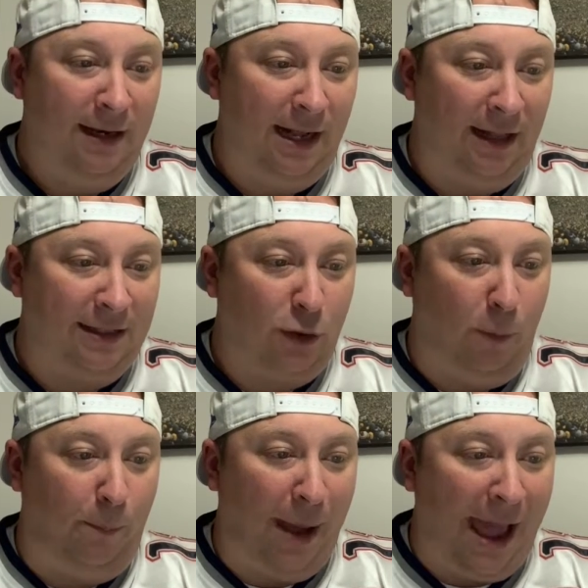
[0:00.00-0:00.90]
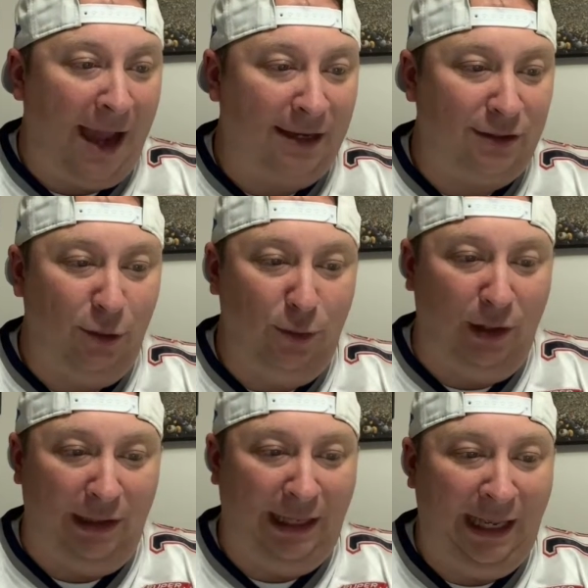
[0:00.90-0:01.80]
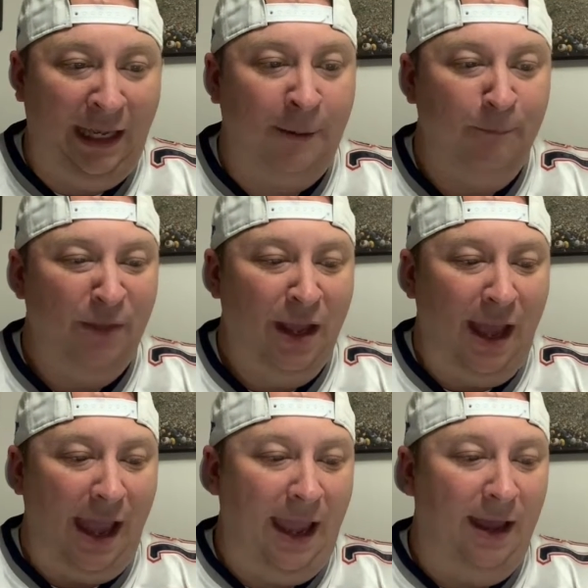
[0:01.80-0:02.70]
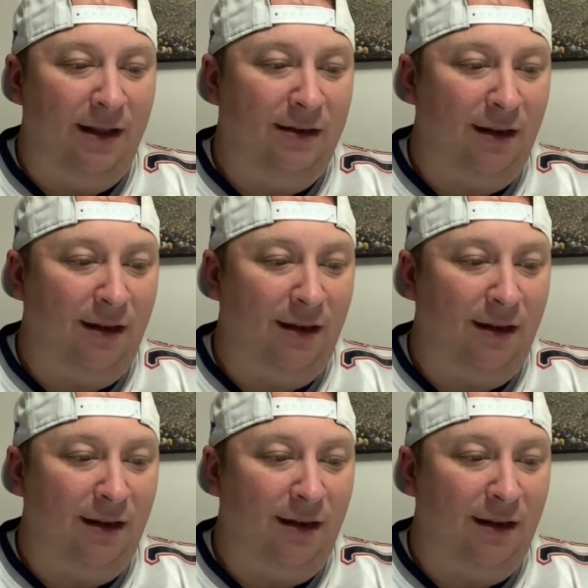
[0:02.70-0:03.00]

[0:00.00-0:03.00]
Now, let's go back to the league. And